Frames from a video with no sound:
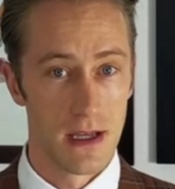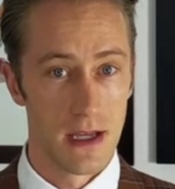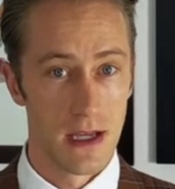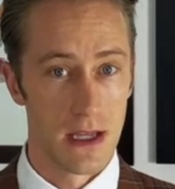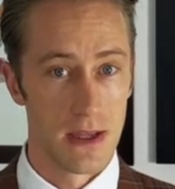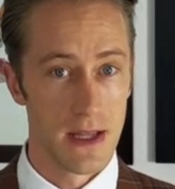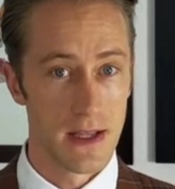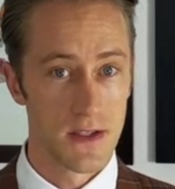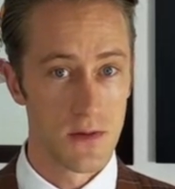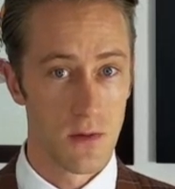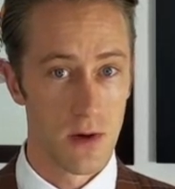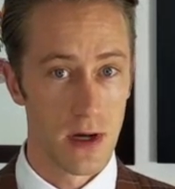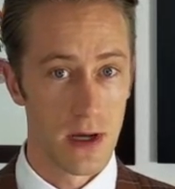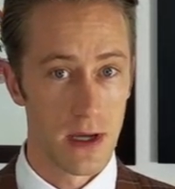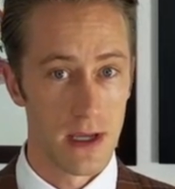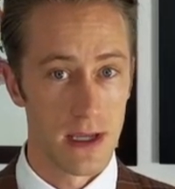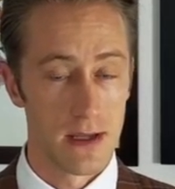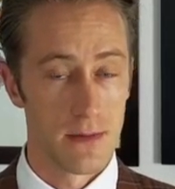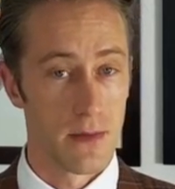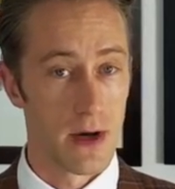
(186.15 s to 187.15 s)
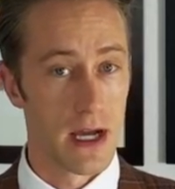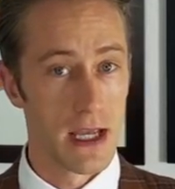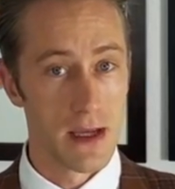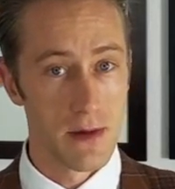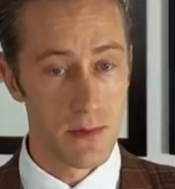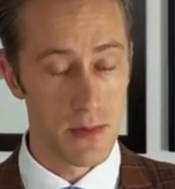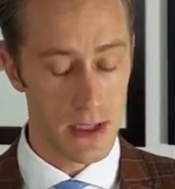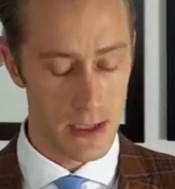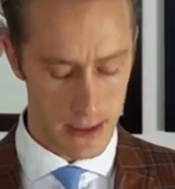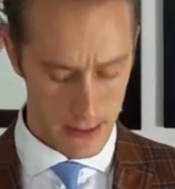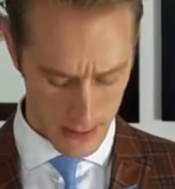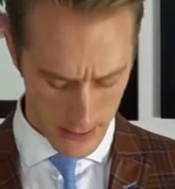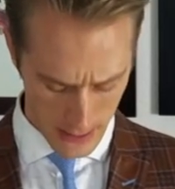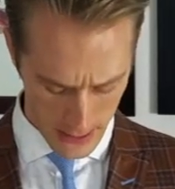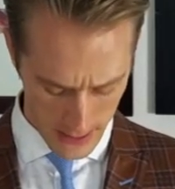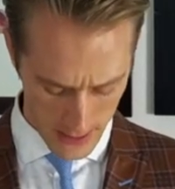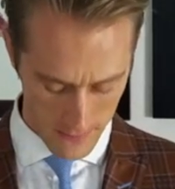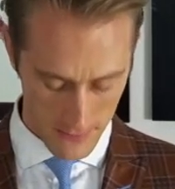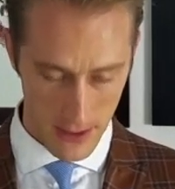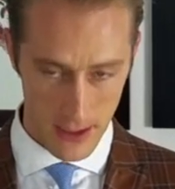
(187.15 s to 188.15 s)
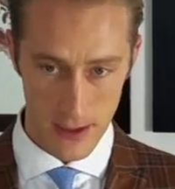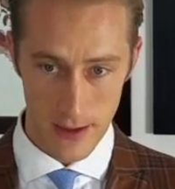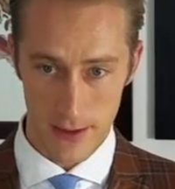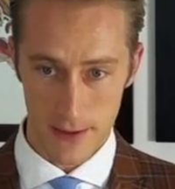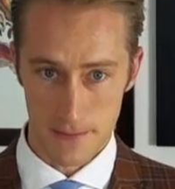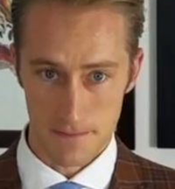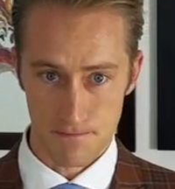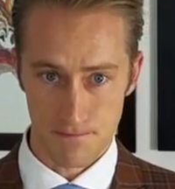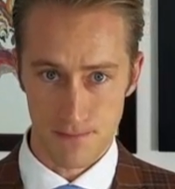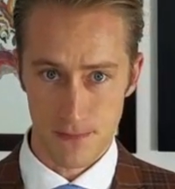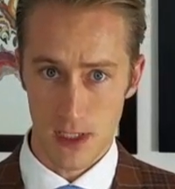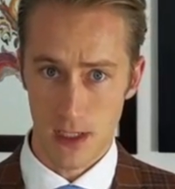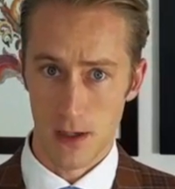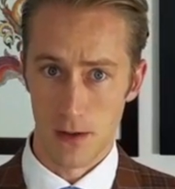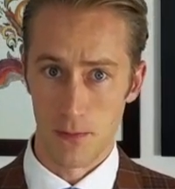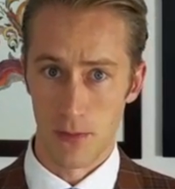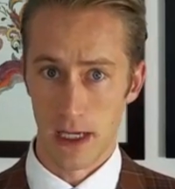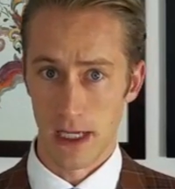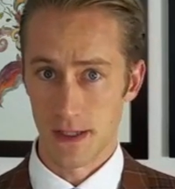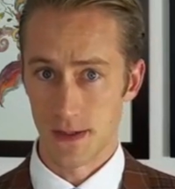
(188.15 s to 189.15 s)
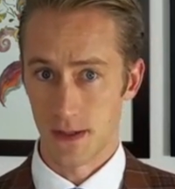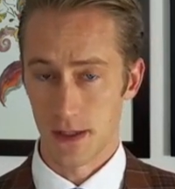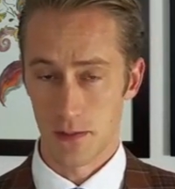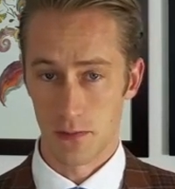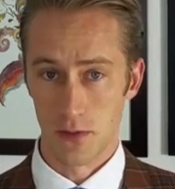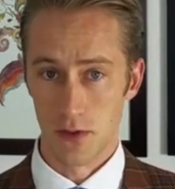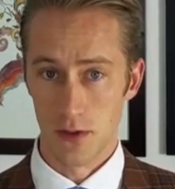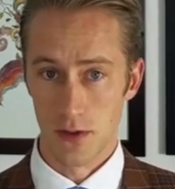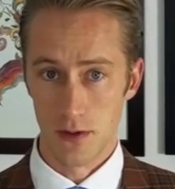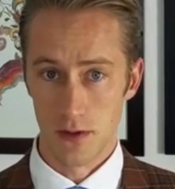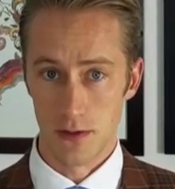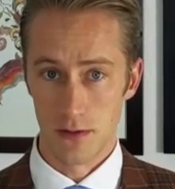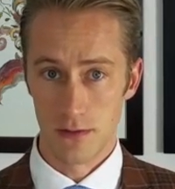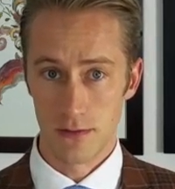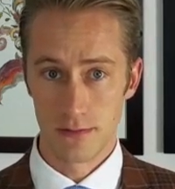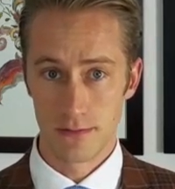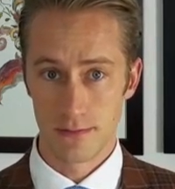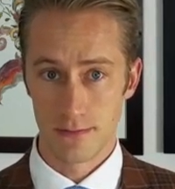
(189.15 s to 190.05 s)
And that's why, in my opinion, kind of a basic blue,